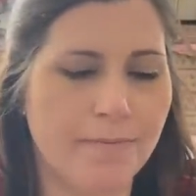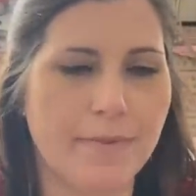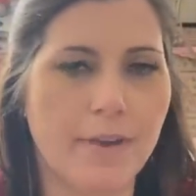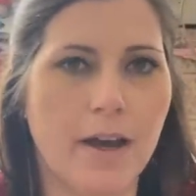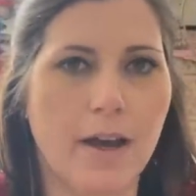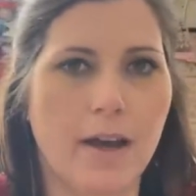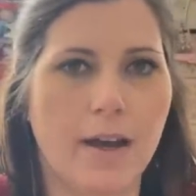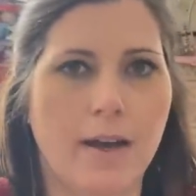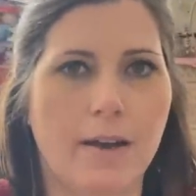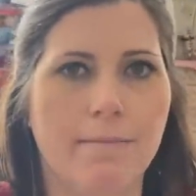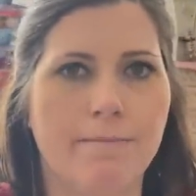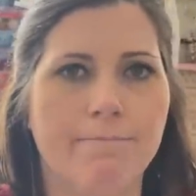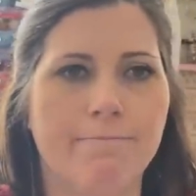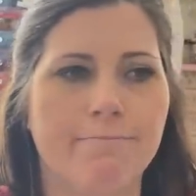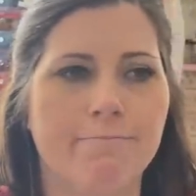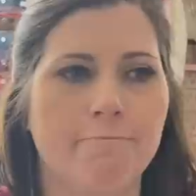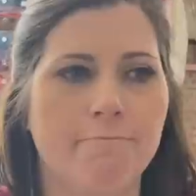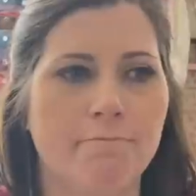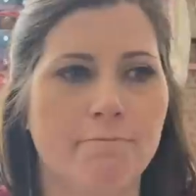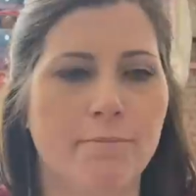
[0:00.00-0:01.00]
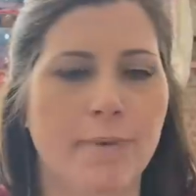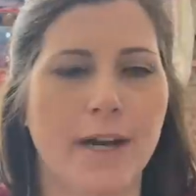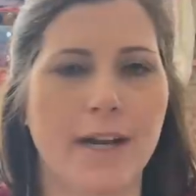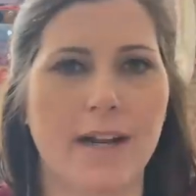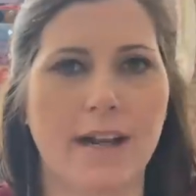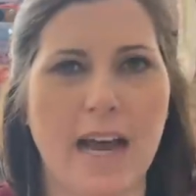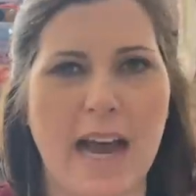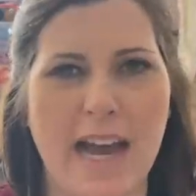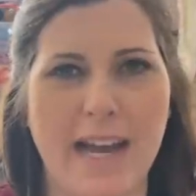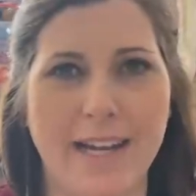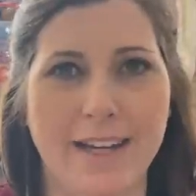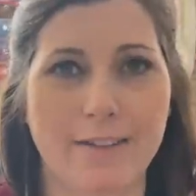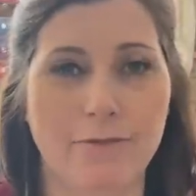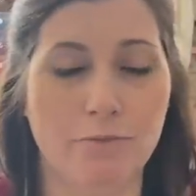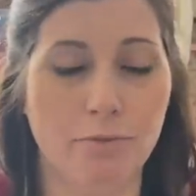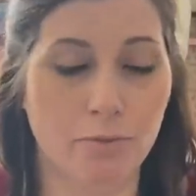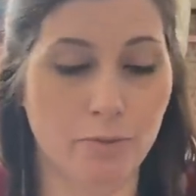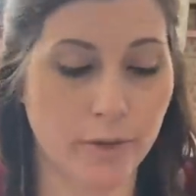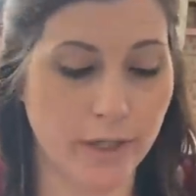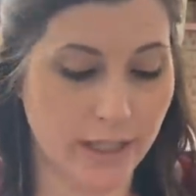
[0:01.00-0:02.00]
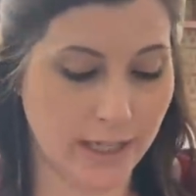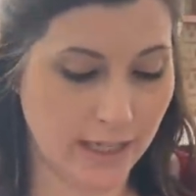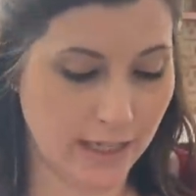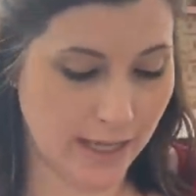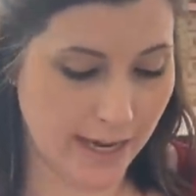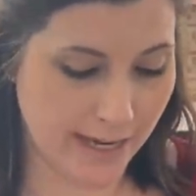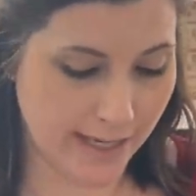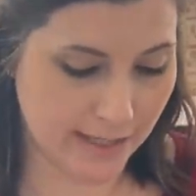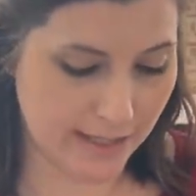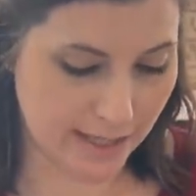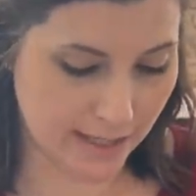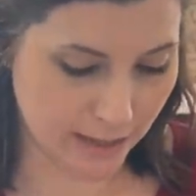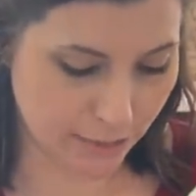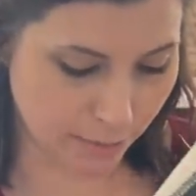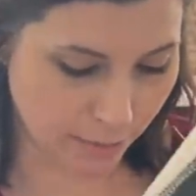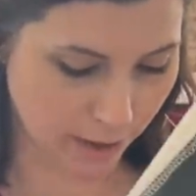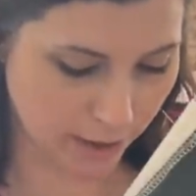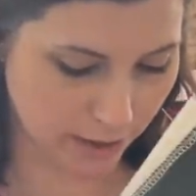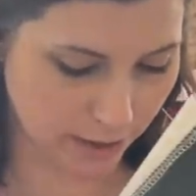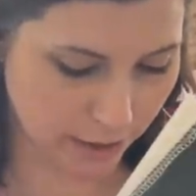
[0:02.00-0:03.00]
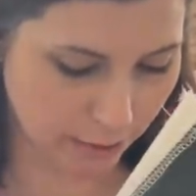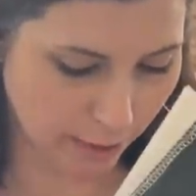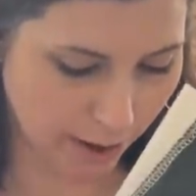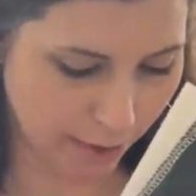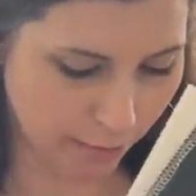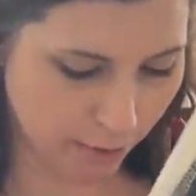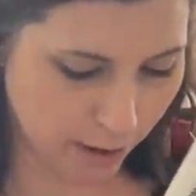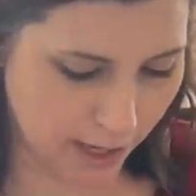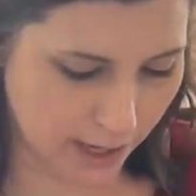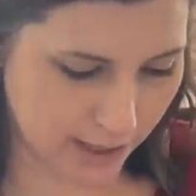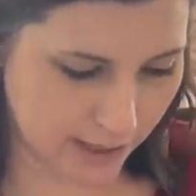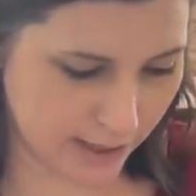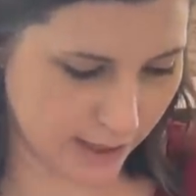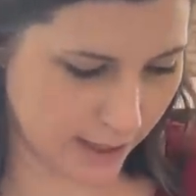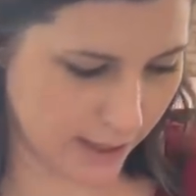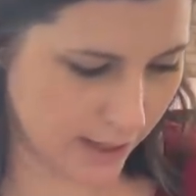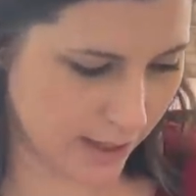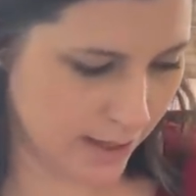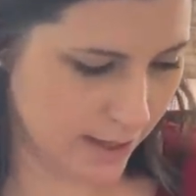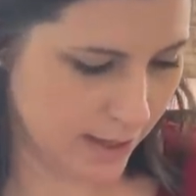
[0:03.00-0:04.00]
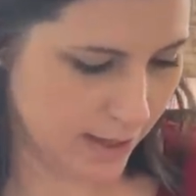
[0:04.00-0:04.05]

um, but I really liked this one. So I wanted to,